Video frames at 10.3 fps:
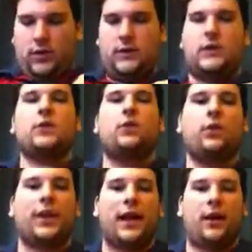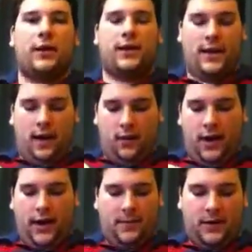it's just cool that I earned it. Now,
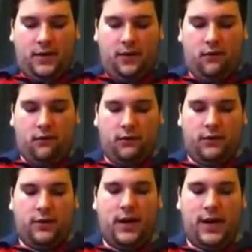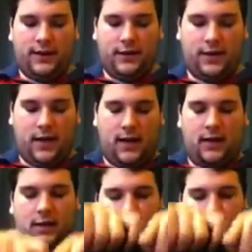I am going to go over with you guys how